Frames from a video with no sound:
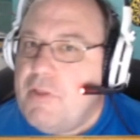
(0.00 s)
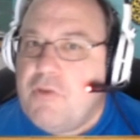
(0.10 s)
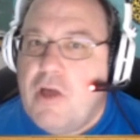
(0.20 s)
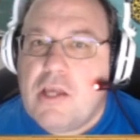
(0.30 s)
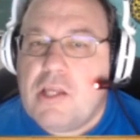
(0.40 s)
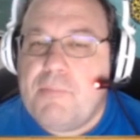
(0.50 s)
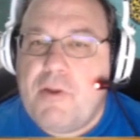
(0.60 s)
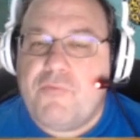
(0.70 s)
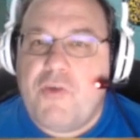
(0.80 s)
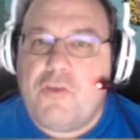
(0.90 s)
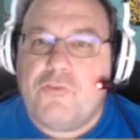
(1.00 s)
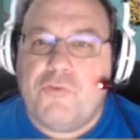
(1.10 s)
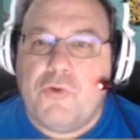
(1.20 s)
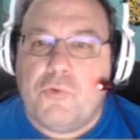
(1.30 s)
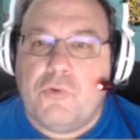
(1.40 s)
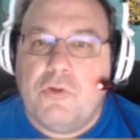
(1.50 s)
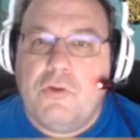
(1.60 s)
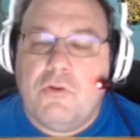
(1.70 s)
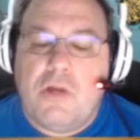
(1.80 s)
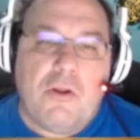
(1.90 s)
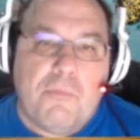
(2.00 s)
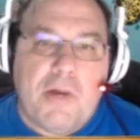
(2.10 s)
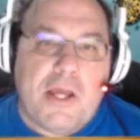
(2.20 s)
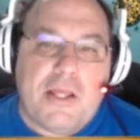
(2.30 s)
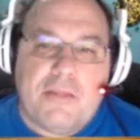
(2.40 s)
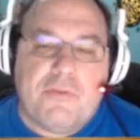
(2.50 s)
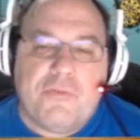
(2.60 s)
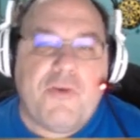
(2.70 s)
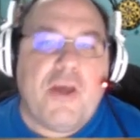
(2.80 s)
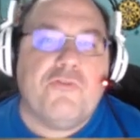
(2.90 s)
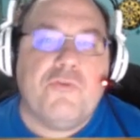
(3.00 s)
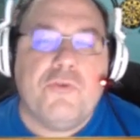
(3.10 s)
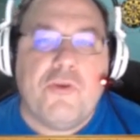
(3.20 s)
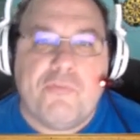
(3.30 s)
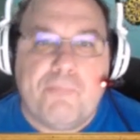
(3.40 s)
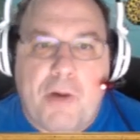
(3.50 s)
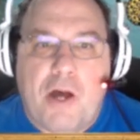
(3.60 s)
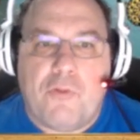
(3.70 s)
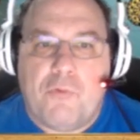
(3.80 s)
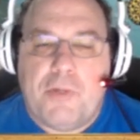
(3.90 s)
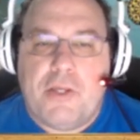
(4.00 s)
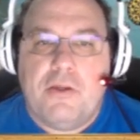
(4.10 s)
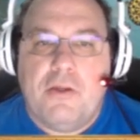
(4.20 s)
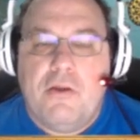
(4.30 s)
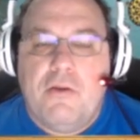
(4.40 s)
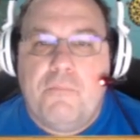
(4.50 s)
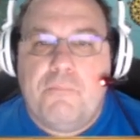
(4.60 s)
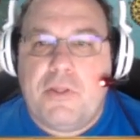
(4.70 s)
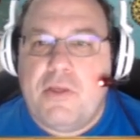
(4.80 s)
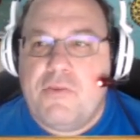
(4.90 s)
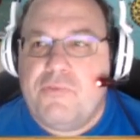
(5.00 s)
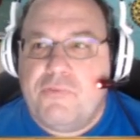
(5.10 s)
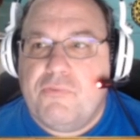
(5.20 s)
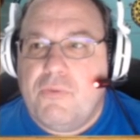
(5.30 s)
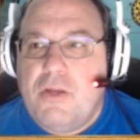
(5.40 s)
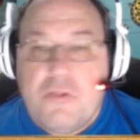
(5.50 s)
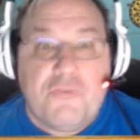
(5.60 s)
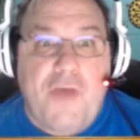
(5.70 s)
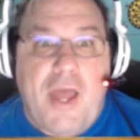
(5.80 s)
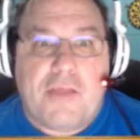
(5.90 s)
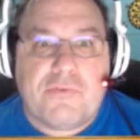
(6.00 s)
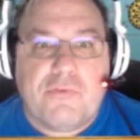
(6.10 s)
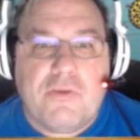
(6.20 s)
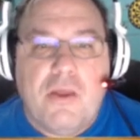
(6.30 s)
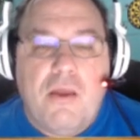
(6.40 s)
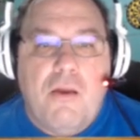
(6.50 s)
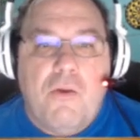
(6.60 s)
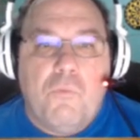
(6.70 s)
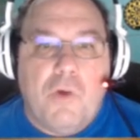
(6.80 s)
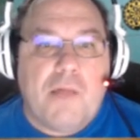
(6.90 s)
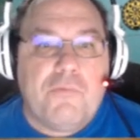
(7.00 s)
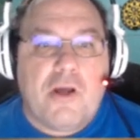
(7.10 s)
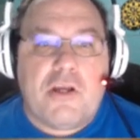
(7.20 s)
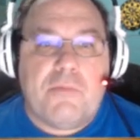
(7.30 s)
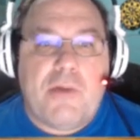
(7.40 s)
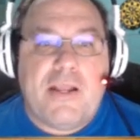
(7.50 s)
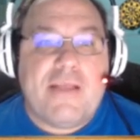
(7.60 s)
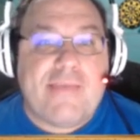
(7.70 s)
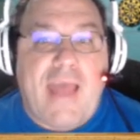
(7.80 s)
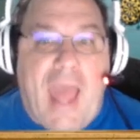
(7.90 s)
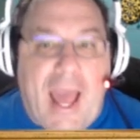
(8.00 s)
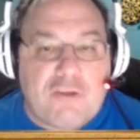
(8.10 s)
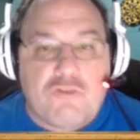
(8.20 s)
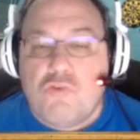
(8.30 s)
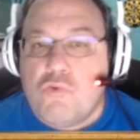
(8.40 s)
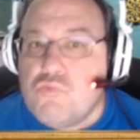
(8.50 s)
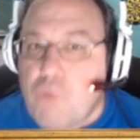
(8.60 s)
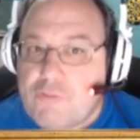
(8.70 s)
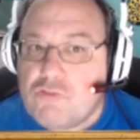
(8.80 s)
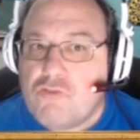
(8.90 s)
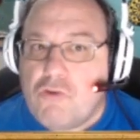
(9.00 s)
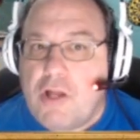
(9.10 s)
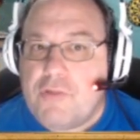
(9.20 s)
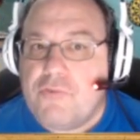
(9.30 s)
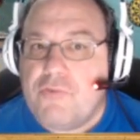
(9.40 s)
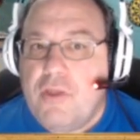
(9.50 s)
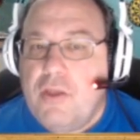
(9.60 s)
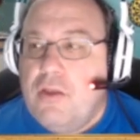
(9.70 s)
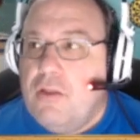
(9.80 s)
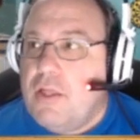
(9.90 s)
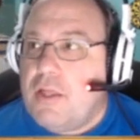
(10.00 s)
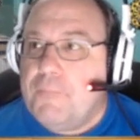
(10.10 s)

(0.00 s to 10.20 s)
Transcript: talking about fast food. I don't mind. Fast food doesn't bother me because, well, it's fast. What I'm talking about is actual restaurants. Like,